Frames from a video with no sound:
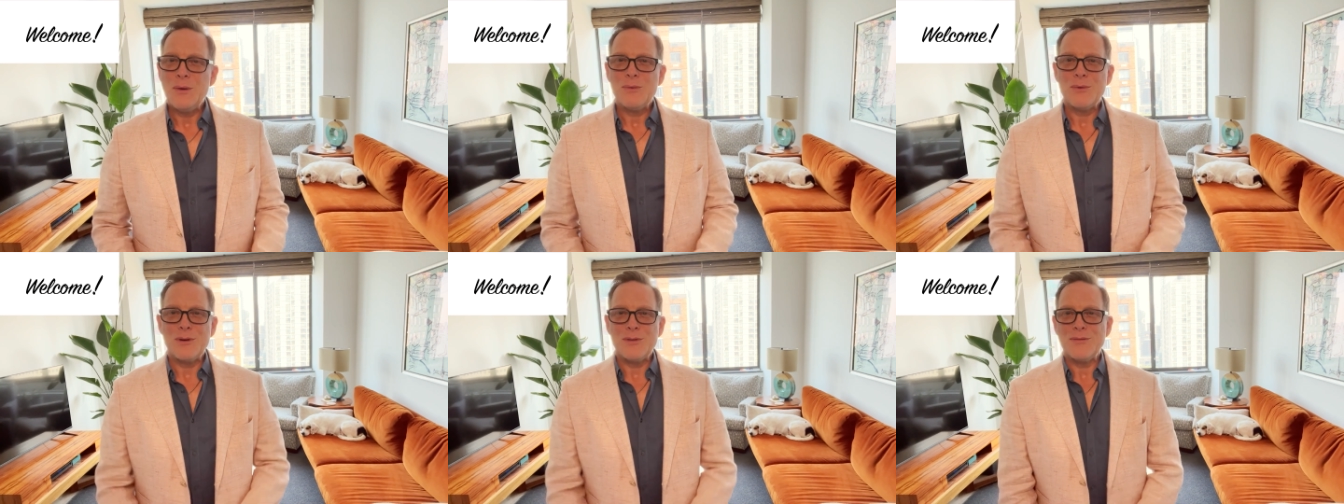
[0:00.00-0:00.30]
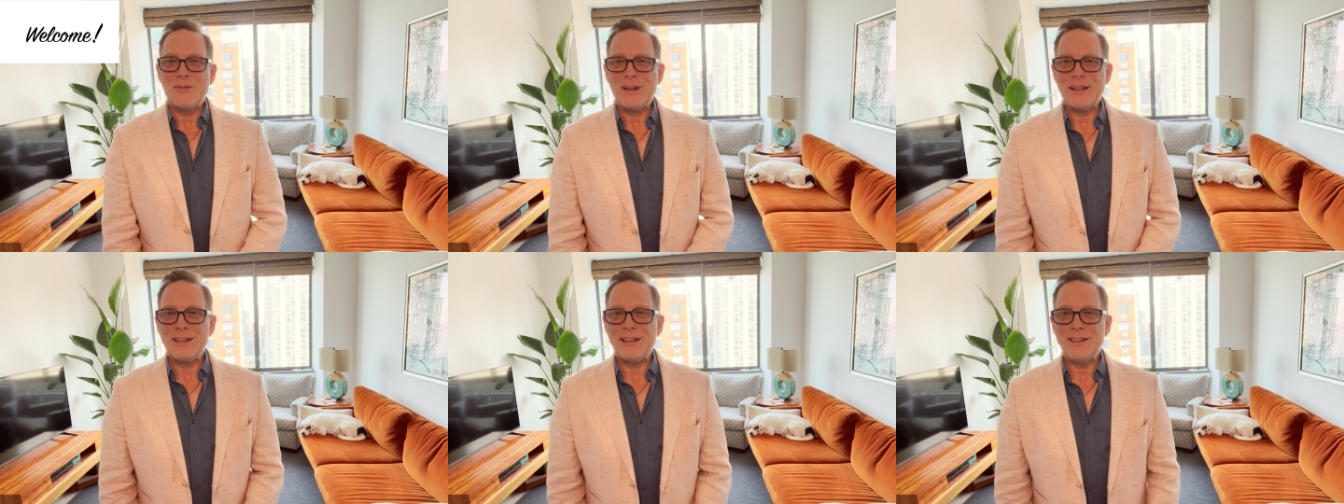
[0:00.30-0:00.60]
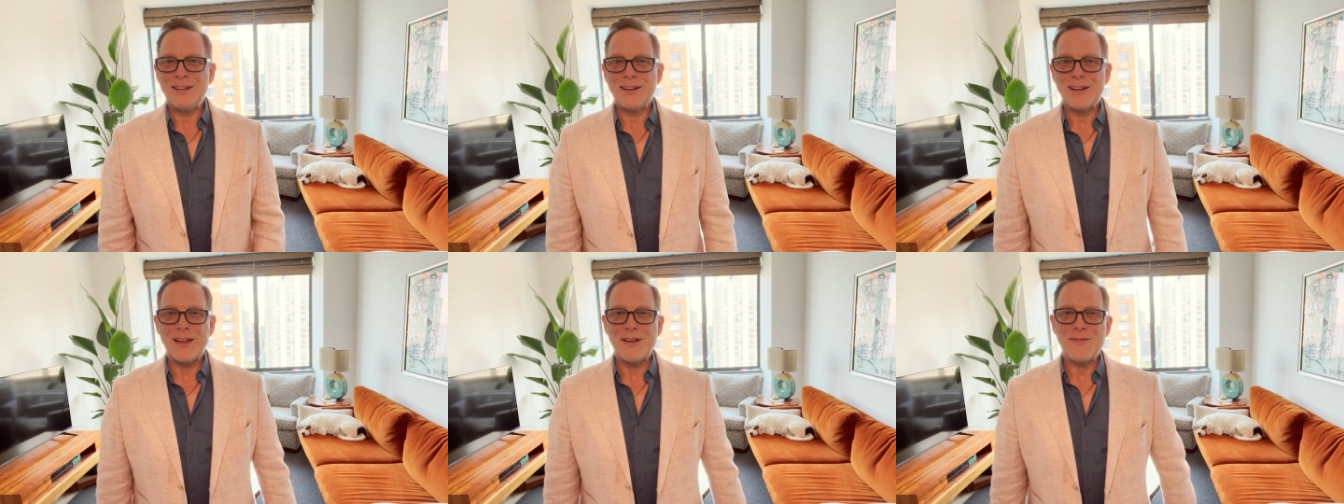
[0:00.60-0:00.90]
We're really
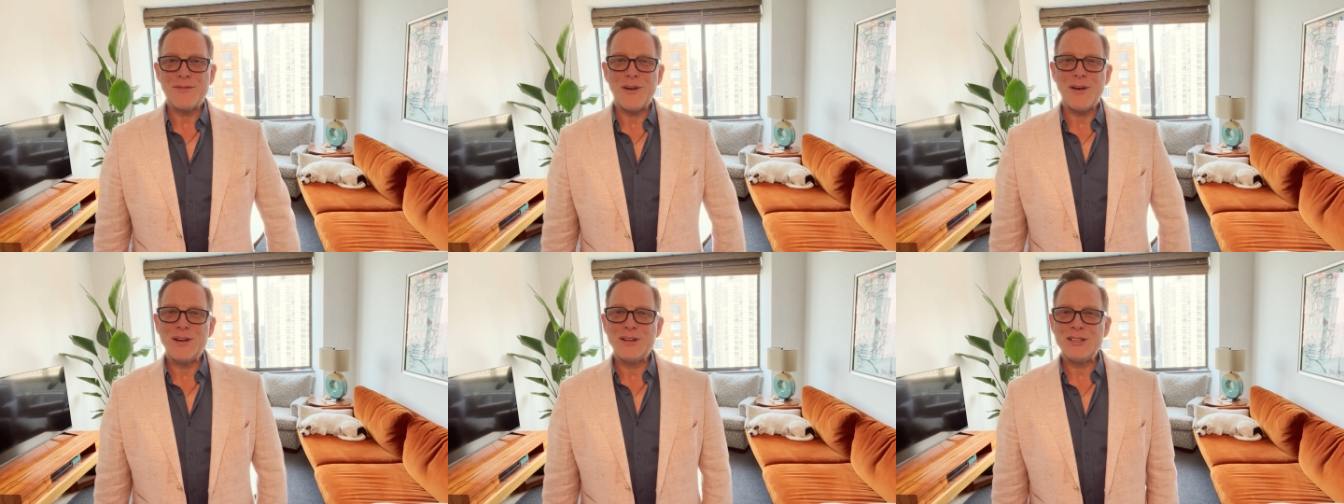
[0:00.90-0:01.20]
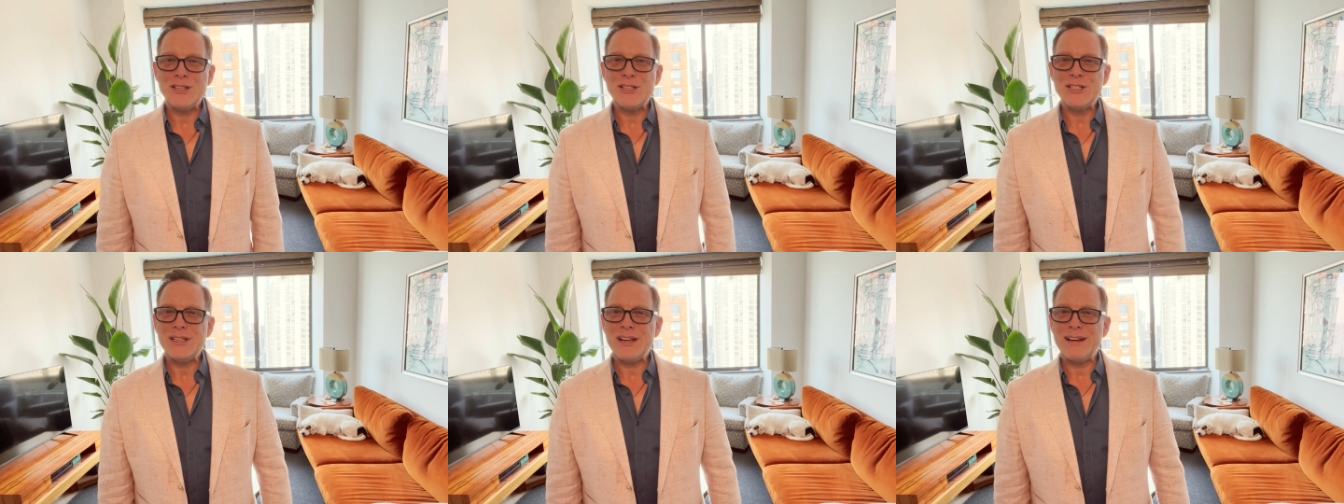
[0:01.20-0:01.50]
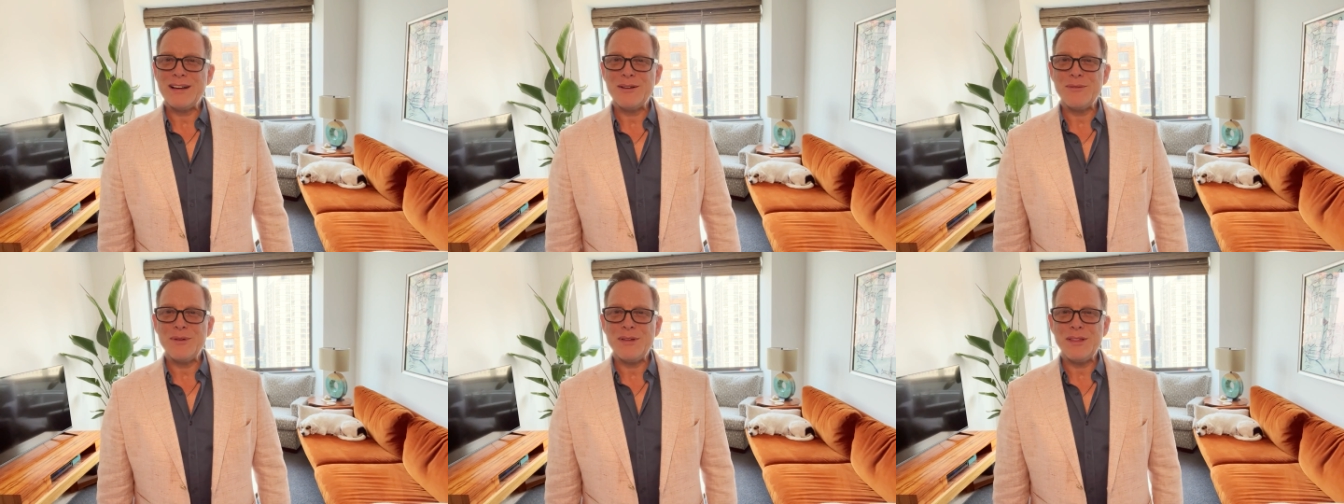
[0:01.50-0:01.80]
looking forward to
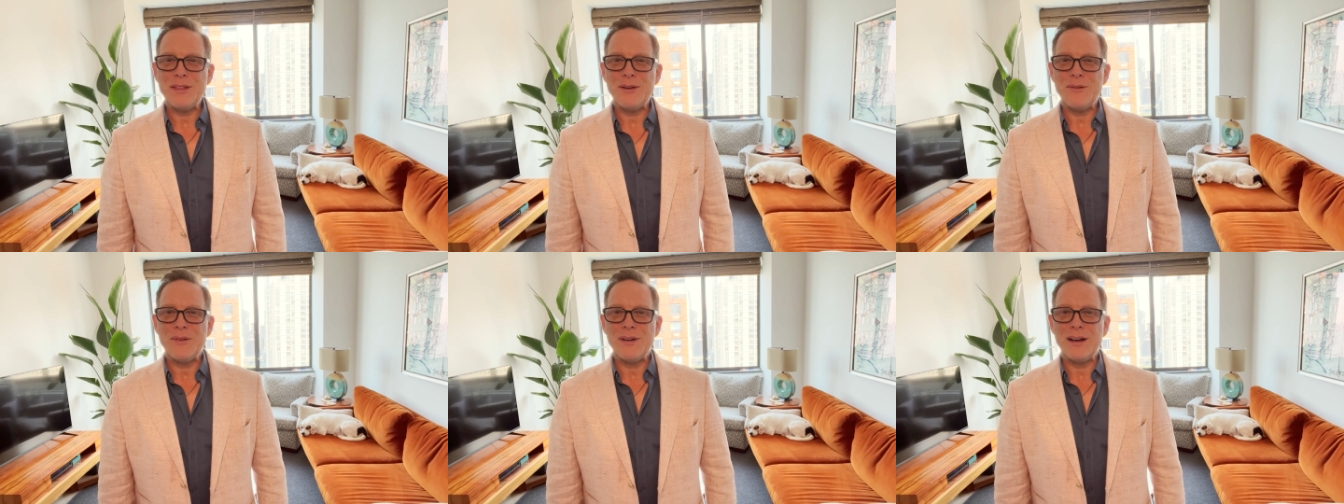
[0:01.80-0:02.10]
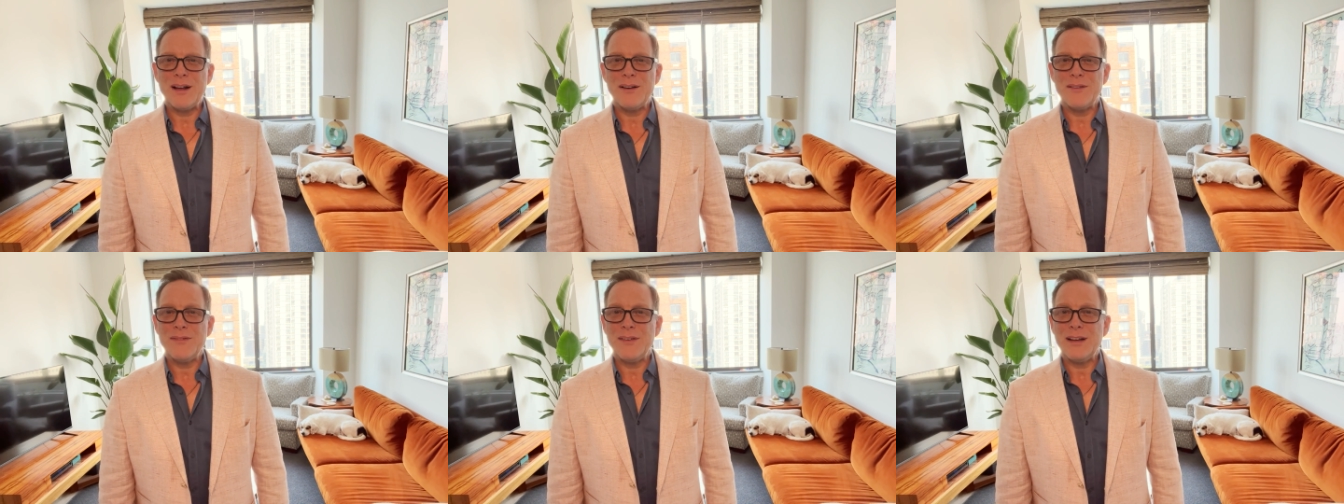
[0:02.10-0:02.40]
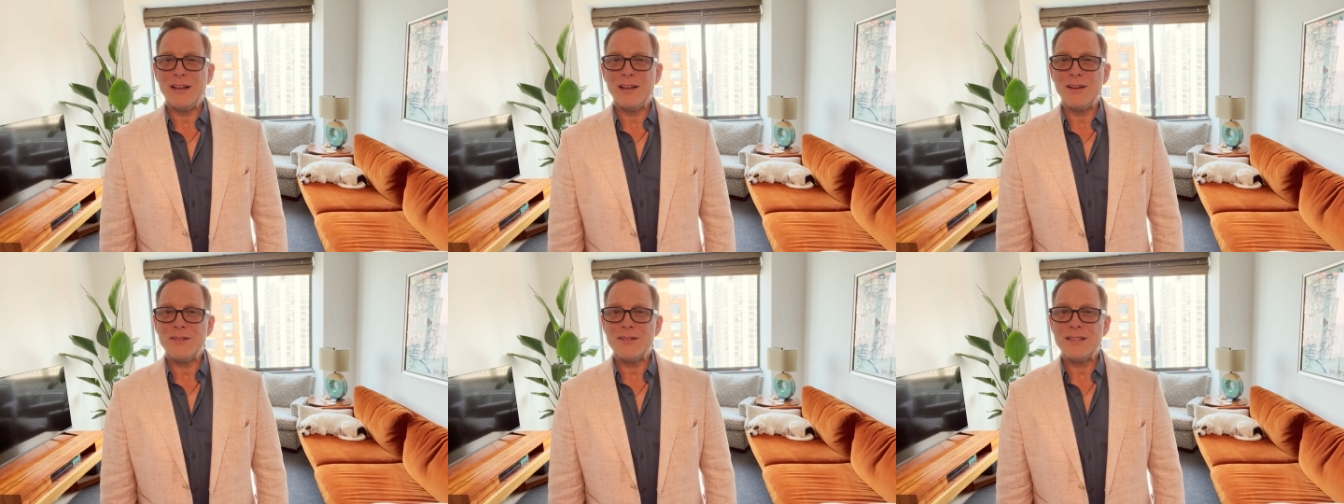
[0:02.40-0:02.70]
sharing with you in our
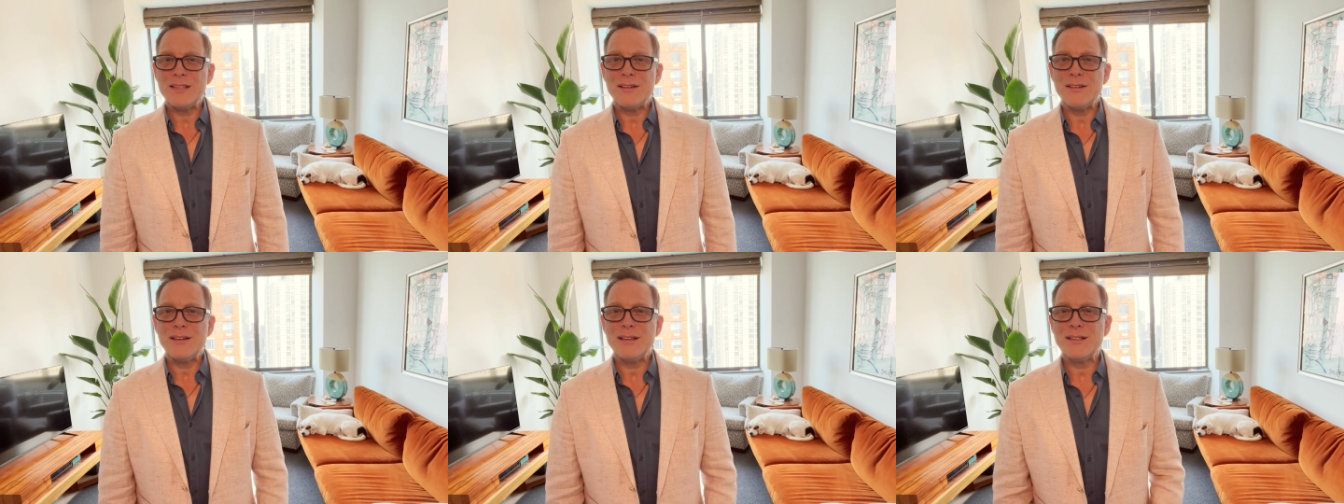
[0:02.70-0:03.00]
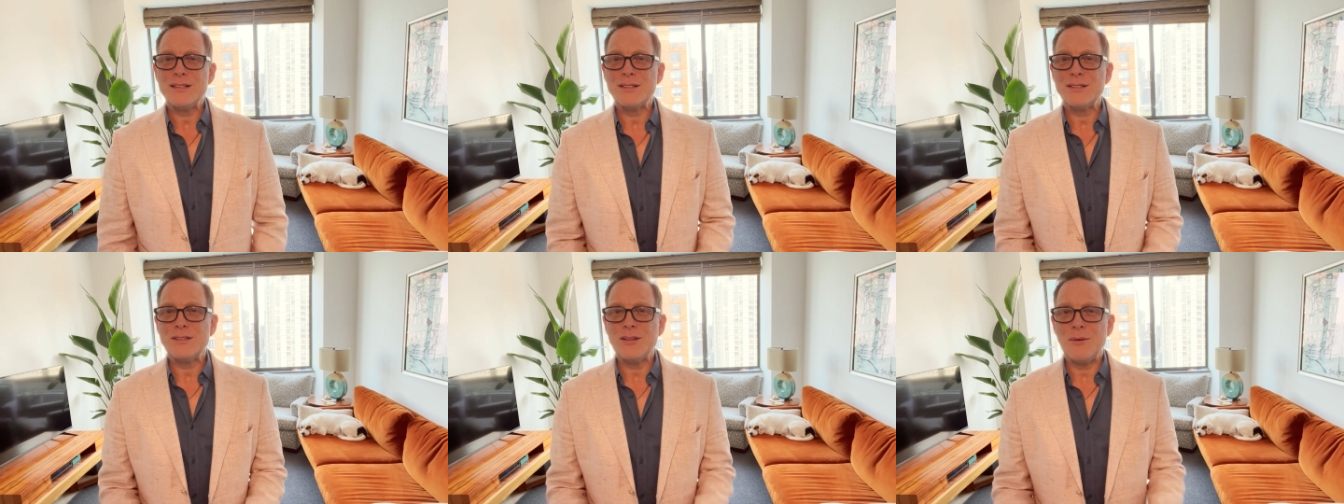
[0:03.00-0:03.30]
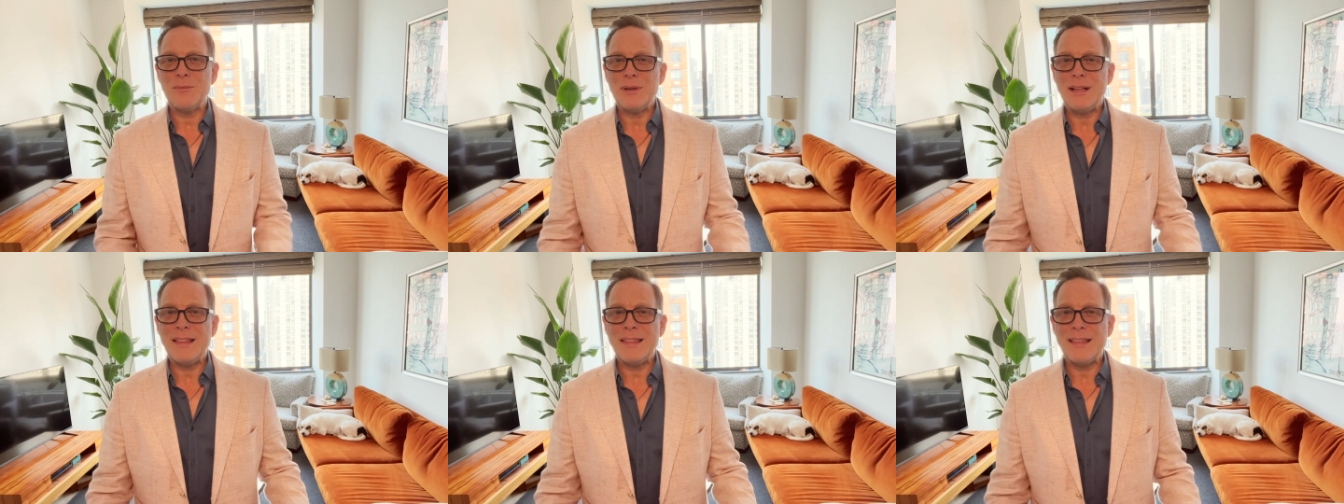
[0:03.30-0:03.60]
video series
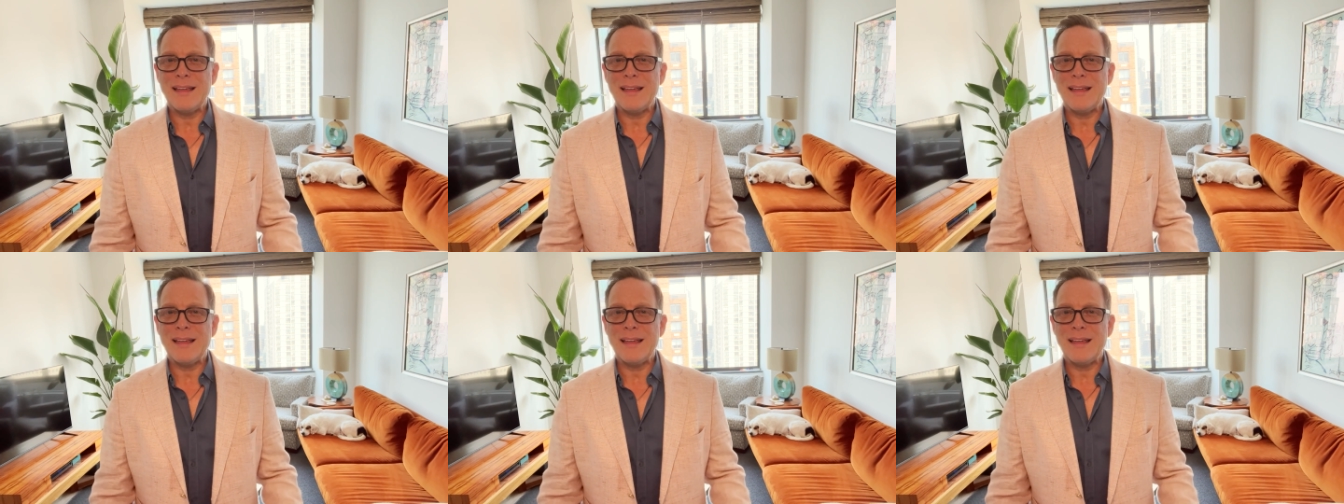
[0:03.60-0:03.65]
so many